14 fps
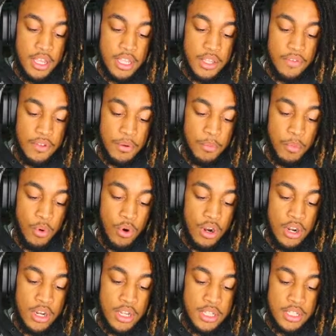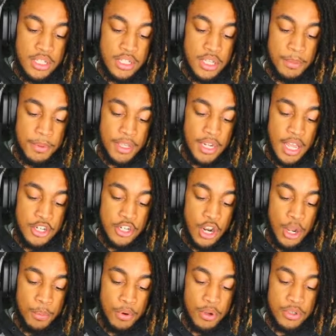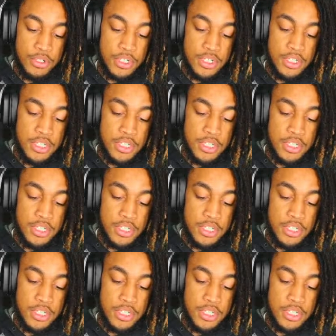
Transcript: given more systemic and agile approaches.